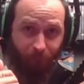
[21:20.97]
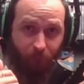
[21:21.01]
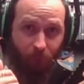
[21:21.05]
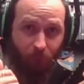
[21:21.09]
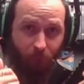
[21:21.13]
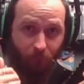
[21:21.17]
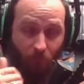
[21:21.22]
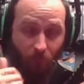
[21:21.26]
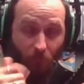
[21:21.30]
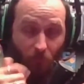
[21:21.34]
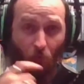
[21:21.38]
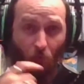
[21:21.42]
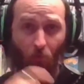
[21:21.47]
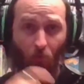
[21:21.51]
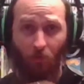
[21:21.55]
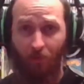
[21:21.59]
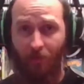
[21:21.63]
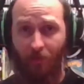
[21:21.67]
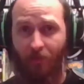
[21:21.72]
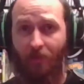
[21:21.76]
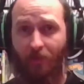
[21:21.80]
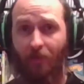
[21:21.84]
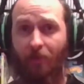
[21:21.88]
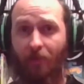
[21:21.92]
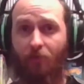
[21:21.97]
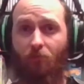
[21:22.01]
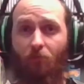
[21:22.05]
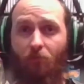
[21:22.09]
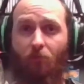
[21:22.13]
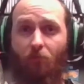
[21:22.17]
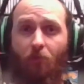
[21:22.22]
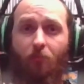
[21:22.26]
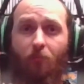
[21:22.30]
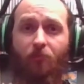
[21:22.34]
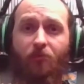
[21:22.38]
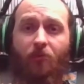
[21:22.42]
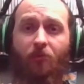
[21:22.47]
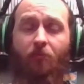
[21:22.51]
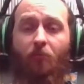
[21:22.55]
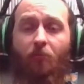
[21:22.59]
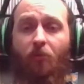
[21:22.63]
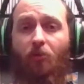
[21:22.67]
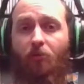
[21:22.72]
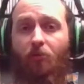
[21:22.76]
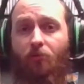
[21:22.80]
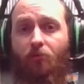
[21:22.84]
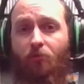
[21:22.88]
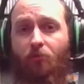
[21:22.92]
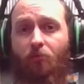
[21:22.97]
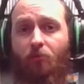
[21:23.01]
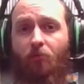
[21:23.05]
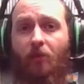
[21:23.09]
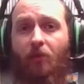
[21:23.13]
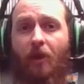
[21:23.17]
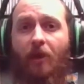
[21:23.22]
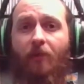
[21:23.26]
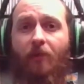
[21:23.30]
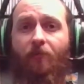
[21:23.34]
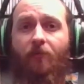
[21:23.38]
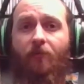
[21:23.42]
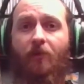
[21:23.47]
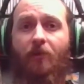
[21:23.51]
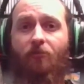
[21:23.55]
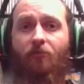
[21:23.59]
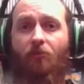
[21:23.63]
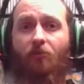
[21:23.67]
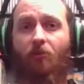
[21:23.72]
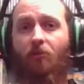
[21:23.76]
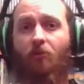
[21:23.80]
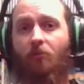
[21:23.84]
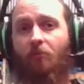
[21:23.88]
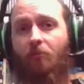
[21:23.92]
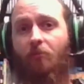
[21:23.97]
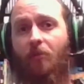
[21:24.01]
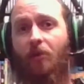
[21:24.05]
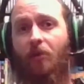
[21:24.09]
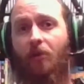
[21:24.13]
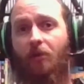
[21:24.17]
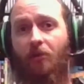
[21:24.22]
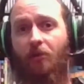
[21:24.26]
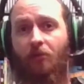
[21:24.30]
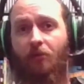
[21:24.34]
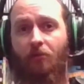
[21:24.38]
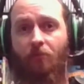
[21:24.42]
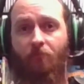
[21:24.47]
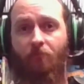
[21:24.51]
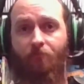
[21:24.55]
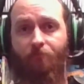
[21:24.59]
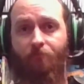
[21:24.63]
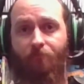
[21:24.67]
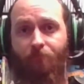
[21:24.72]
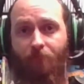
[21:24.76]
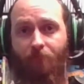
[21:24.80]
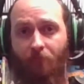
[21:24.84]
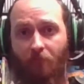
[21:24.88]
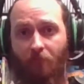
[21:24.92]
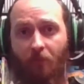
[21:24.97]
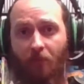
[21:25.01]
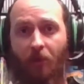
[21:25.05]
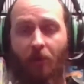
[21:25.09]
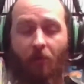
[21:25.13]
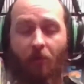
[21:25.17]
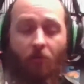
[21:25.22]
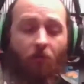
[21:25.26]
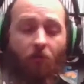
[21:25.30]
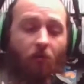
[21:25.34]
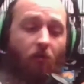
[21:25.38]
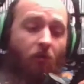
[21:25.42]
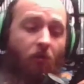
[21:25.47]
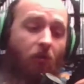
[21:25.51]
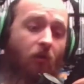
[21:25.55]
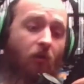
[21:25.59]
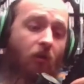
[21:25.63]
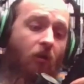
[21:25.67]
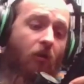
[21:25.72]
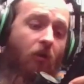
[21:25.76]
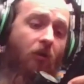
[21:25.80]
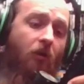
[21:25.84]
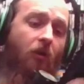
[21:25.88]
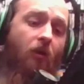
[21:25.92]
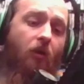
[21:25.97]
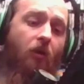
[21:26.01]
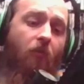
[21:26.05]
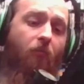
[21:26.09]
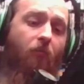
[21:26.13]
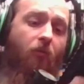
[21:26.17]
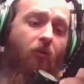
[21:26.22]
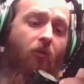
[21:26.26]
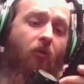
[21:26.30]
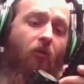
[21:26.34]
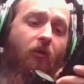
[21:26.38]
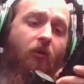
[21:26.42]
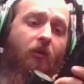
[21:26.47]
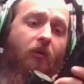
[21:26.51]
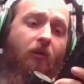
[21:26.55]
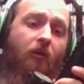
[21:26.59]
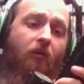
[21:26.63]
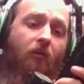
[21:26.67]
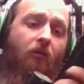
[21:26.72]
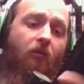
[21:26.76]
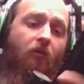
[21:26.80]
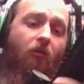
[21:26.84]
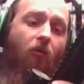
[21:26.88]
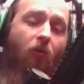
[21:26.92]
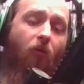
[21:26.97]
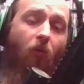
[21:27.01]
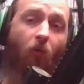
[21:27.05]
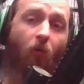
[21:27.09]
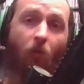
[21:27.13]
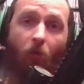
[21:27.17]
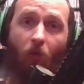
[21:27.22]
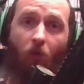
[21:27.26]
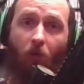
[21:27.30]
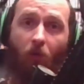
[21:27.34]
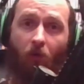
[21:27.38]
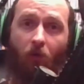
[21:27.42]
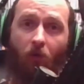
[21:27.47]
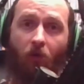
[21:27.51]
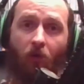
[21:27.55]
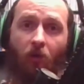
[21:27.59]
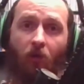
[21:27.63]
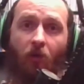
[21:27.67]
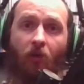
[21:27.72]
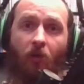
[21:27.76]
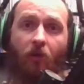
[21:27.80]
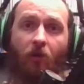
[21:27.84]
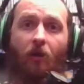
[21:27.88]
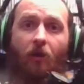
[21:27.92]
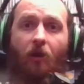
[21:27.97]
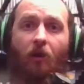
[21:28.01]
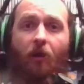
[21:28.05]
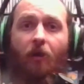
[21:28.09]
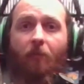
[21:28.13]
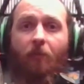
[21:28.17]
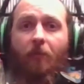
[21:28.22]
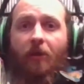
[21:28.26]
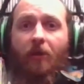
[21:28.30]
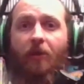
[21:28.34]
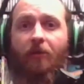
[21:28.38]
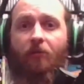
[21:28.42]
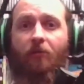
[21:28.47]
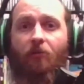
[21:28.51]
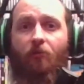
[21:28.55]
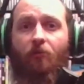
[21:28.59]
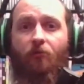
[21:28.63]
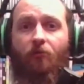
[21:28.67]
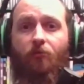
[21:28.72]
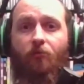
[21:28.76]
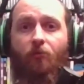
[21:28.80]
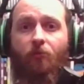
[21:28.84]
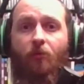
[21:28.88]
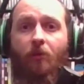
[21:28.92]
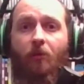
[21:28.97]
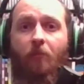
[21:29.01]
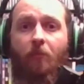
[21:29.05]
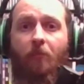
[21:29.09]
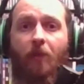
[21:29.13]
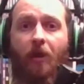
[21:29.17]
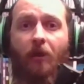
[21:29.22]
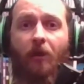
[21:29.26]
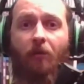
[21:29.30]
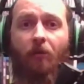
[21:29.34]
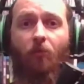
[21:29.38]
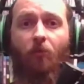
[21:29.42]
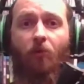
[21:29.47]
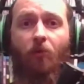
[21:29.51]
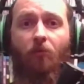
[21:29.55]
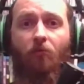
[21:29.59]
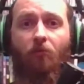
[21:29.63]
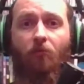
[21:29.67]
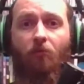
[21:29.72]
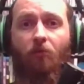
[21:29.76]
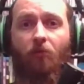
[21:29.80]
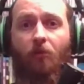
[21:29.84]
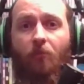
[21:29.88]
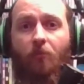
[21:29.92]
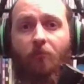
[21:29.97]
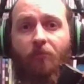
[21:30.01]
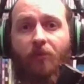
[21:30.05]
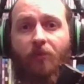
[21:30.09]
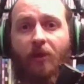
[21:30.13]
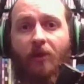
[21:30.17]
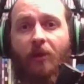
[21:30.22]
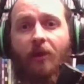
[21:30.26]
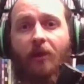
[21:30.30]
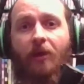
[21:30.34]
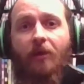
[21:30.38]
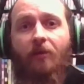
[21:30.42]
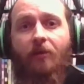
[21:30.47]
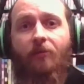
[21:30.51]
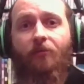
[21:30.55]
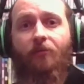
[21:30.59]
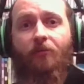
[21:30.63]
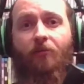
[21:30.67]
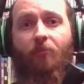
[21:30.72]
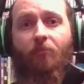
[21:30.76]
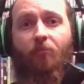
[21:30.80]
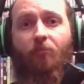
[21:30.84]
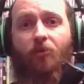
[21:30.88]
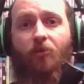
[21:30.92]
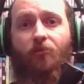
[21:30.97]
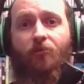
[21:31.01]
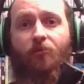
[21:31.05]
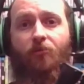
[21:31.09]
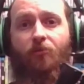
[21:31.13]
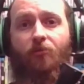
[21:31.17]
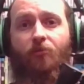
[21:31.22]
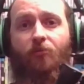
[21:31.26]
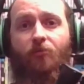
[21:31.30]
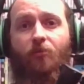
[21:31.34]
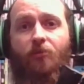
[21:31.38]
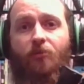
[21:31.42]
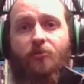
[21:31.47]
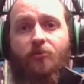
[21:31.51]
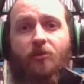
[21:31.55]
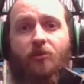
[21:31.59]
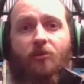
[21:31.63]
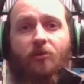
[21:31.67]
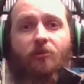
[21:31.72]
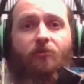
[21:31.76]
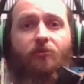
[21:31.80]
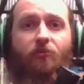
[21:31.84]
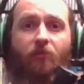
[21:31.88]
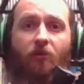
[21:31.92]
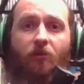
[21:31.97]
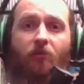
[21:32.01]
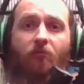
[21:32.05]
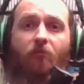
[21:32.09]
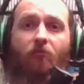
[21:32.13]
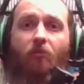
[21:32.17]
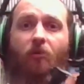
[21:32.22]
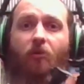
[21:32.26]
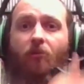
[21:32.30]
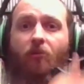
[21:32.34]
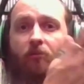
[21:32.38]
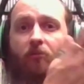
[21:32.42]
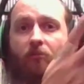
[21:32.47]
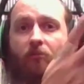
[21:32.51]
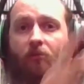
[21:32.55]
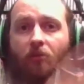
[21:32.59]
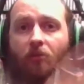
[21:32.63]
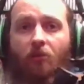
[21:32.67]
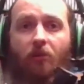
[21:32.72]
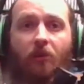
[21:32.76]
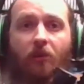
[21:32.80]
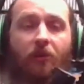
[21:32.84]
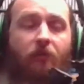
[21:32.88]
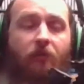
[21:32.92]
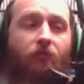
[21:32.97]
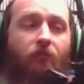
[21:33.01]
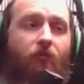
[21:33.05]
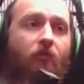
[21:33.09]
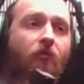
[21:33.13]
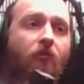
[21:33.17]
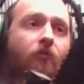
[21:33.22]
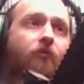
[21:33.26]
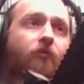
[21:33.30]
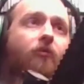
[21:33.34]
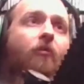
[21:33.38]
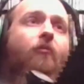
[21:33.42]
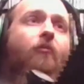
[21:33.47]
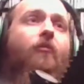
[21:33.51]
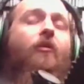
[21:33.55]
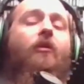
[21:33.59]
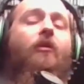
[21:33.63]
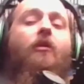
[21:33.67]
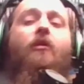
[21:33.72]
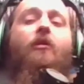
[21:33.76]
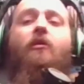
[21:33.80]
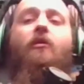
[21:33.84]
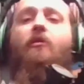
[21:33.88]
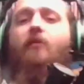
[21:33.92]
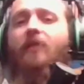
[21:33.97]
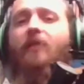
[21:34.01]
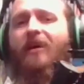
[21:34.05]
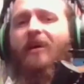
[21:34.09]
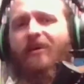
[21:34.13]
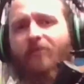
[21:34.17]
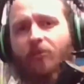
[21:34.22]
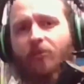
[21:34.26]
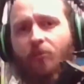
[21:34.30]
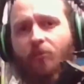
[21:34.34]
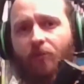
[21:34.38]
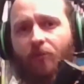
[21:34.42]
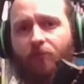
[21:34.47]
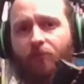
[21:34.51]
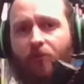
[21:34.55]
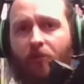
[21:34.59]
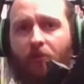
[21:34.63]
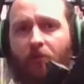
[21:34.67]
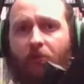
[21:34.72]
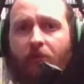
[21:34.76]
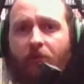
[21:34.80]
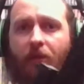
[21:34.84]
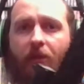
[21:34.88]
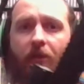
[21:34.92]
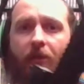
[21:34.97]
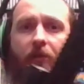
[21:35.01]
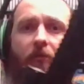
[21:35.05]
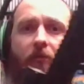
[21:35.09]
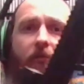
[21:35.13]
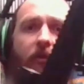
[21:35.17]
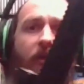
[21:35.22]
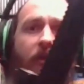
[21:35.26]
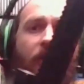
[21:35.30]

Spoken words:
or get an angle grip similar to that's on my AR and put on here, or I may go to a magwell grip that has the pressure switch in it so I can run a laser or something, and haven't quite figured that out yet.